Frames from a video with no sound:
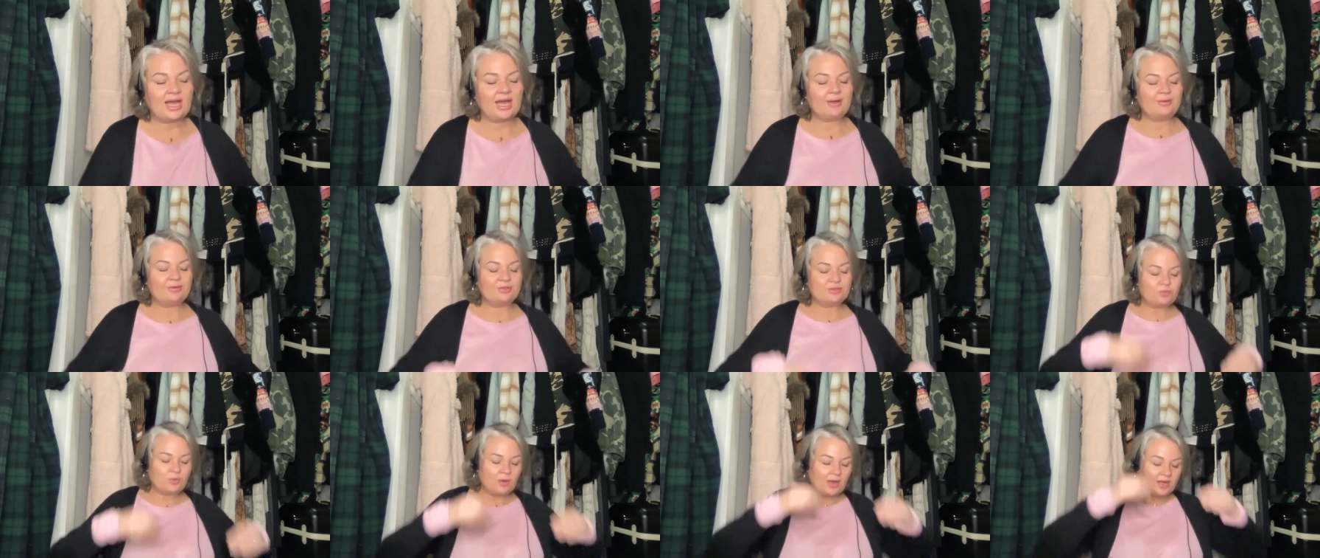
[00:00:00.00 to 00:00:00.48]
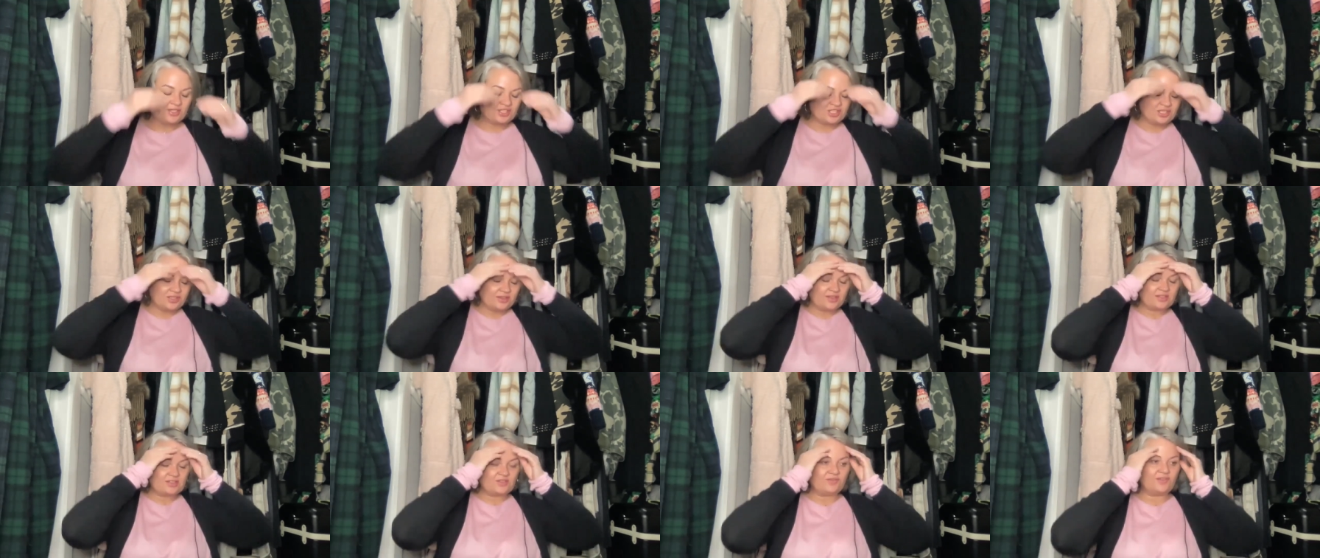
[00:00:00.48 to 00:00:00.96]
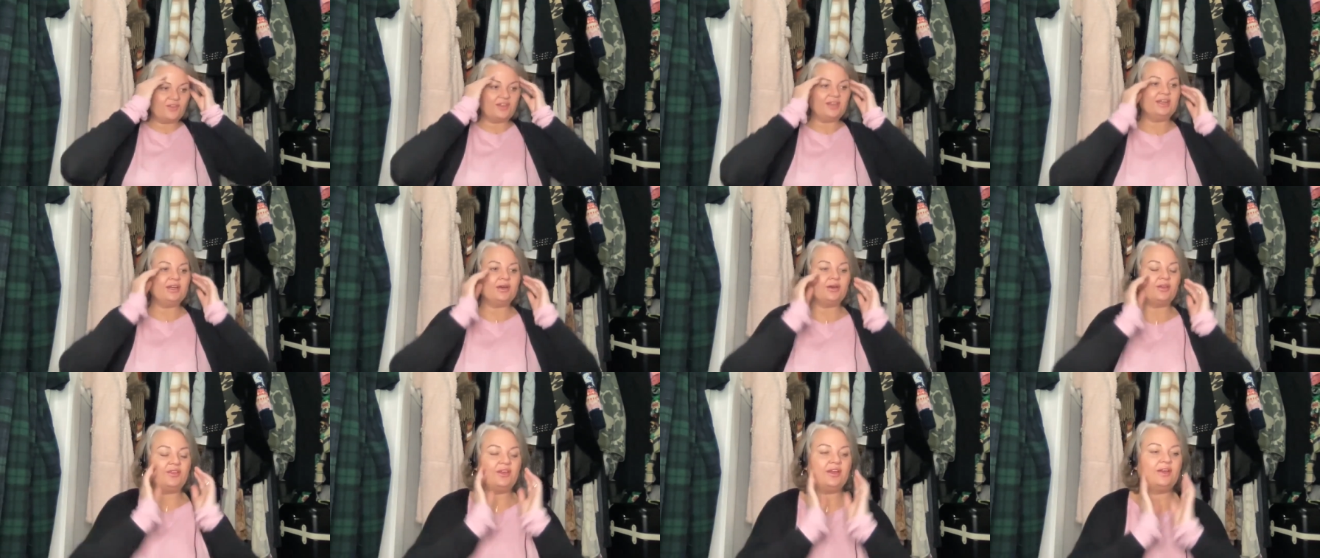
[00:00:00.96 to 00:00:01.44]
I was watching this
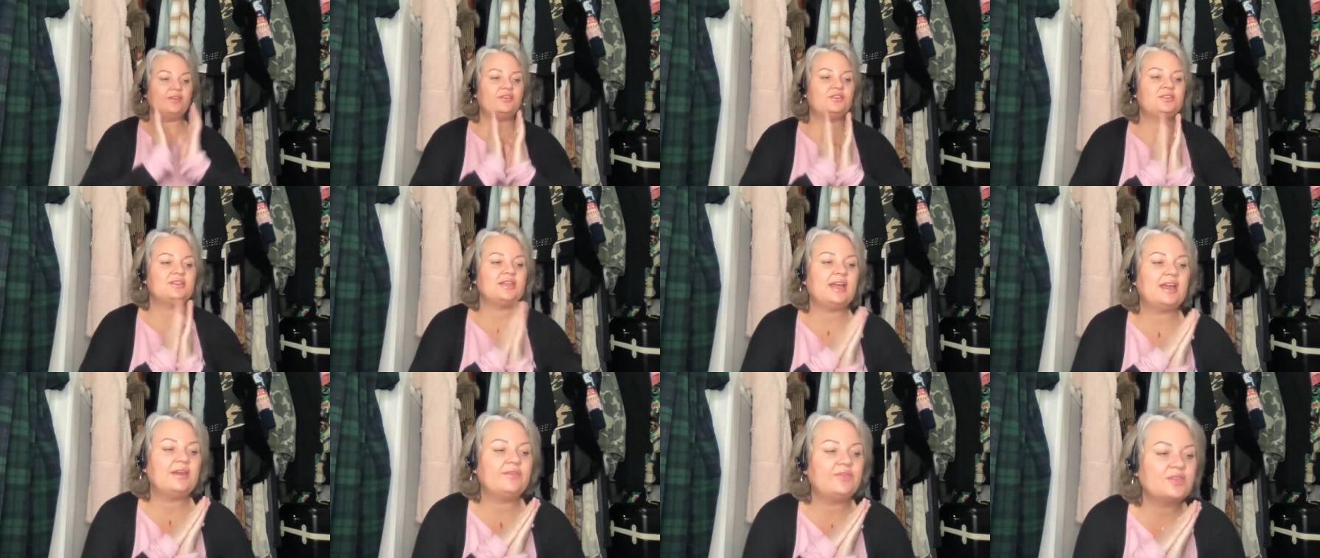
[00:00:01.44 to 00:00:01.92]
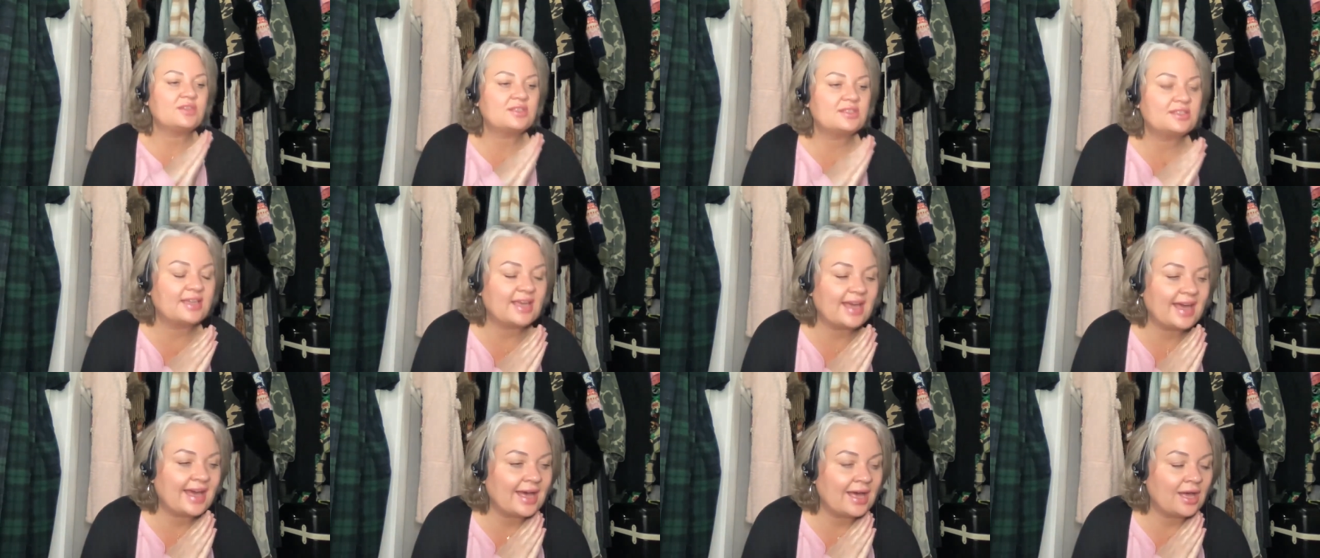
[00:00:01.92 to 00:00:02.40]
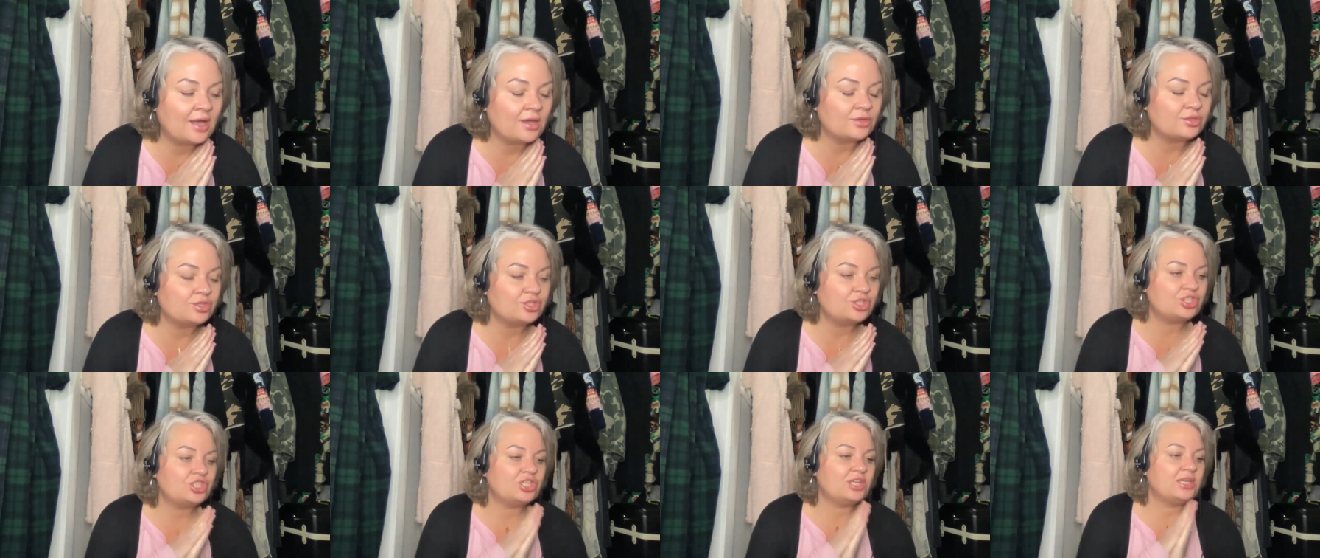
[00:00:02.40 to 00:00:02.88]
video the other day, and this
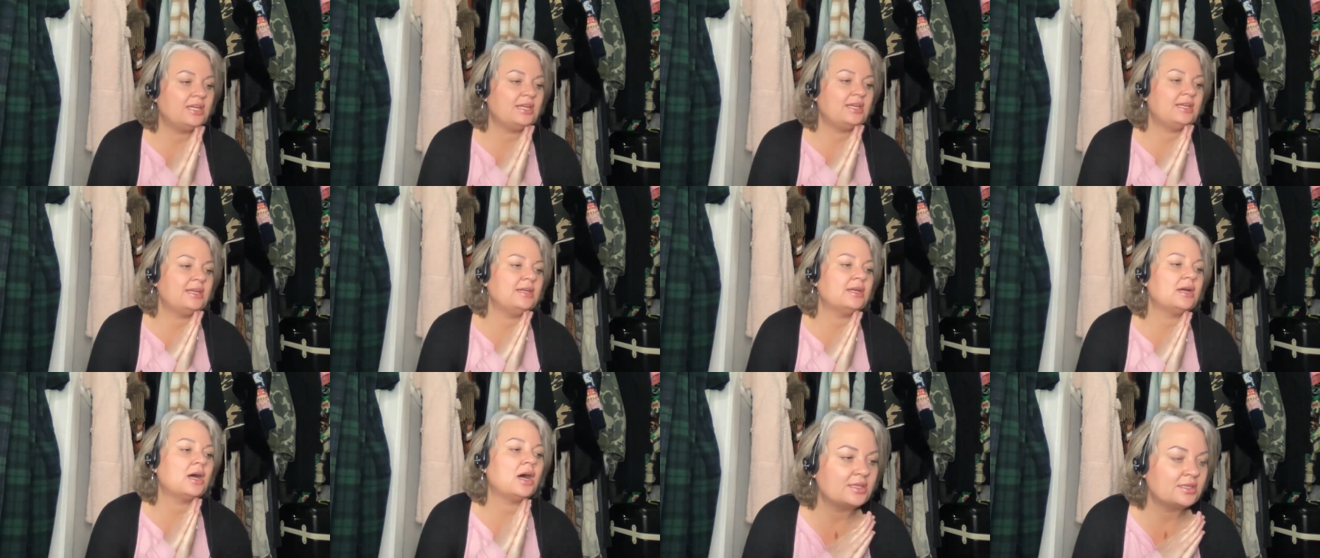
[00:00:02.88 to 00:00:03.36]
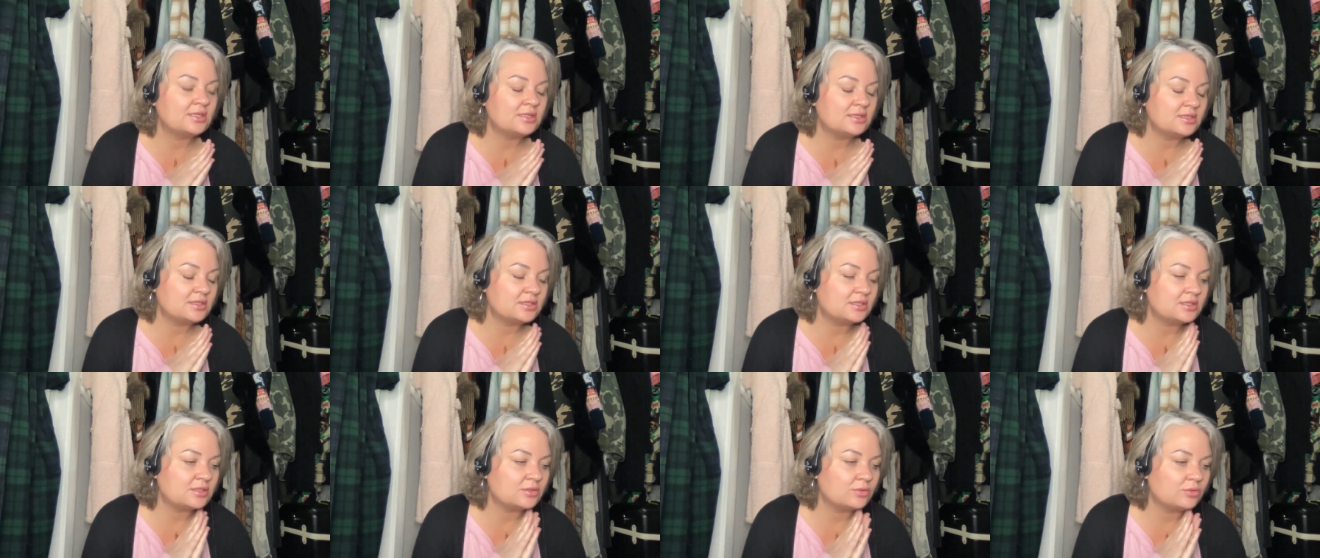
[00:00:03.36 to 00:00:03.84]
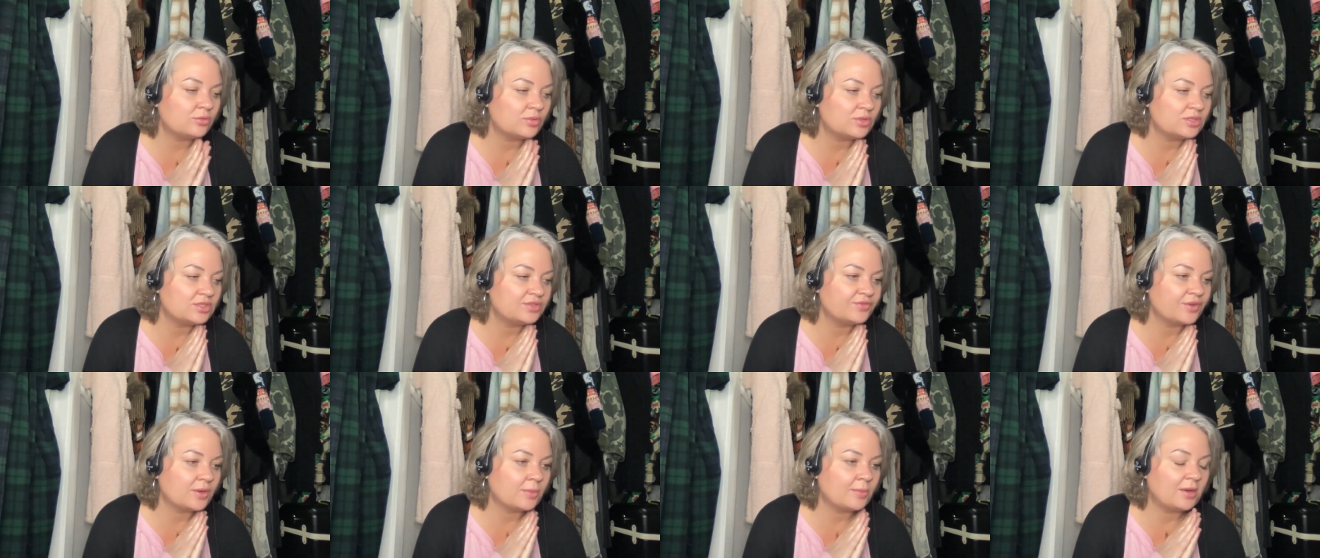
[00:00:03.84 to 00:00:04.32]
gal, she
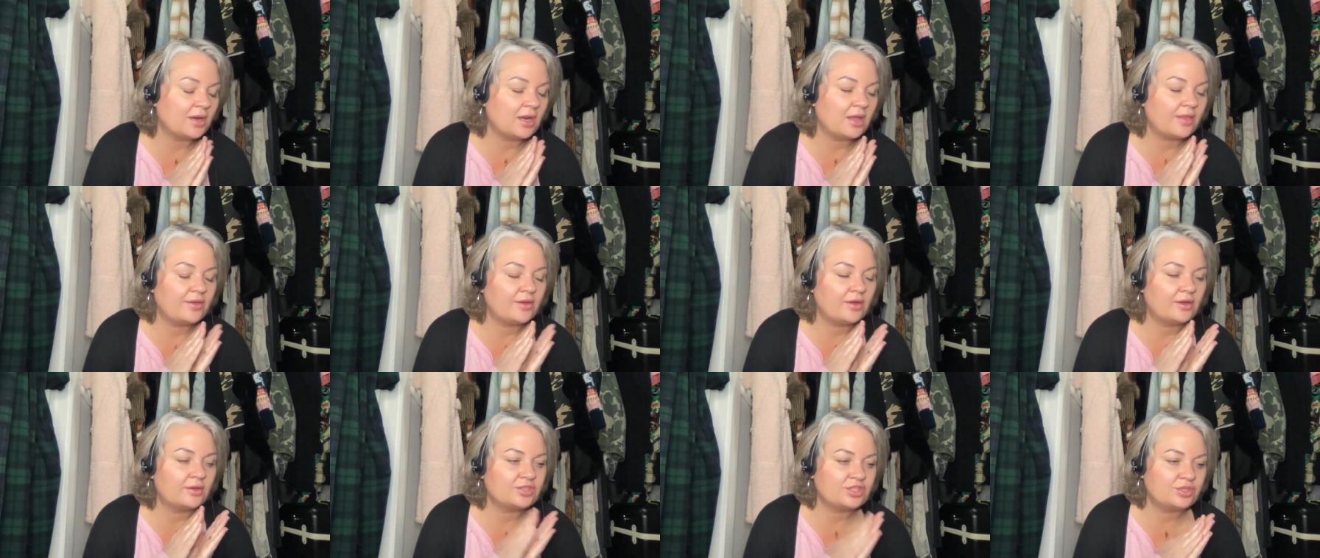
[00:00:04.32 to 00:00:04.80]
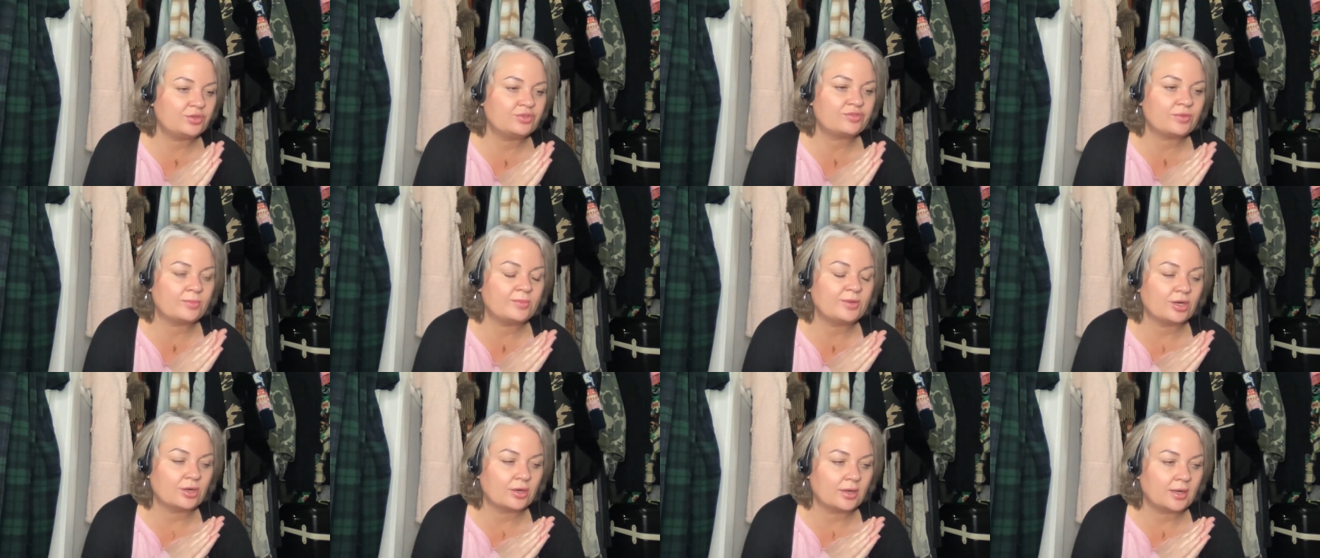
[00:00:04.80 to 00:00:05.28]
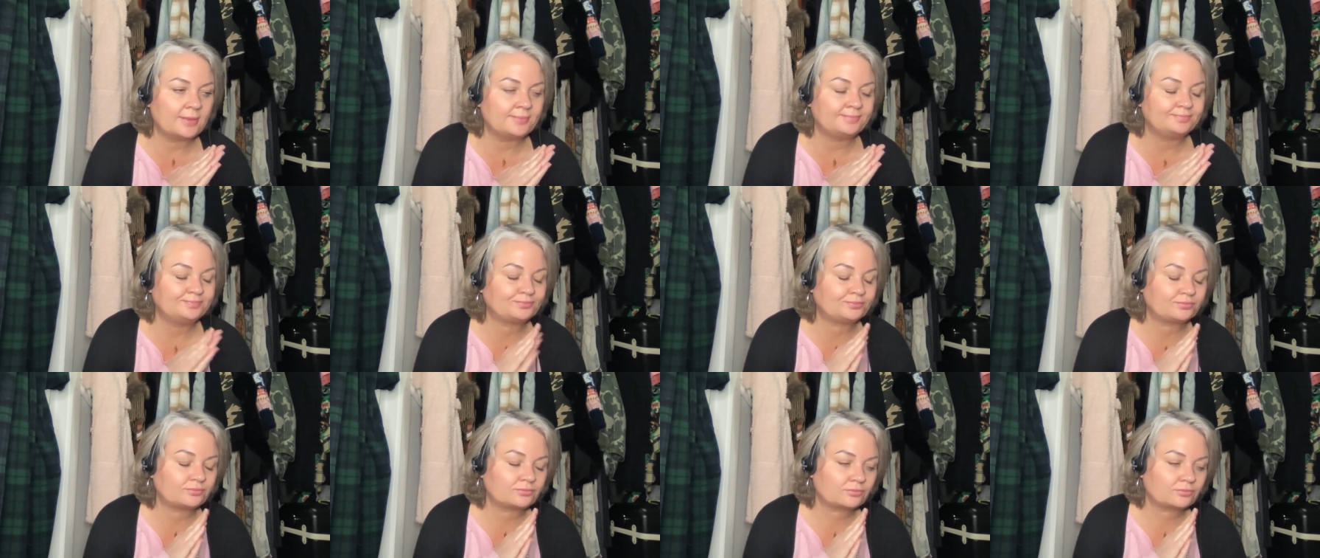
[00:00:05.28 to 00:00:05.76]
was from Europe,